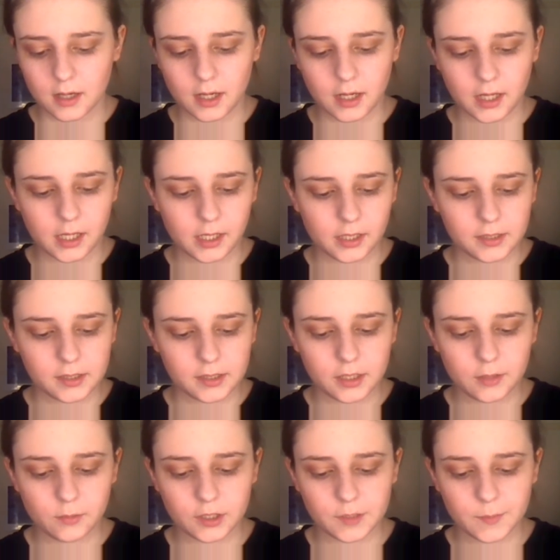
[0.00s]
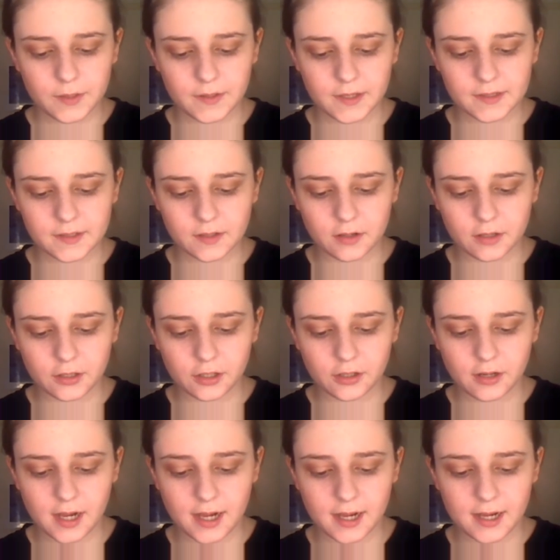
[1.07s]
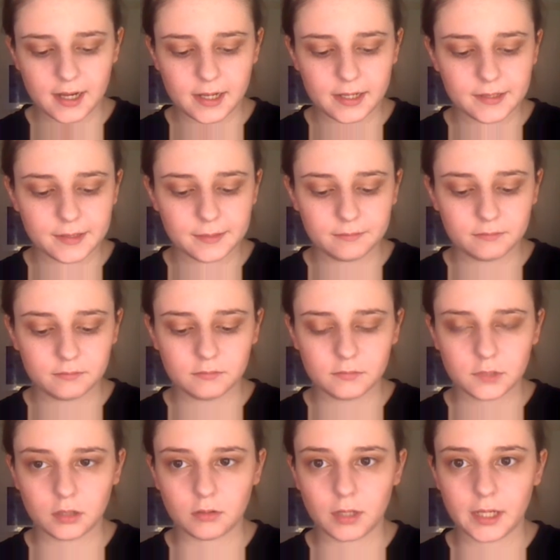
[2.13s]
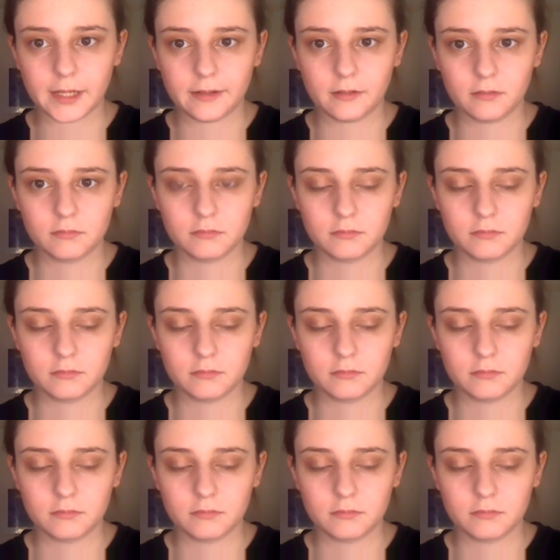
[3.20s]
And you want to put this on your eyelid only.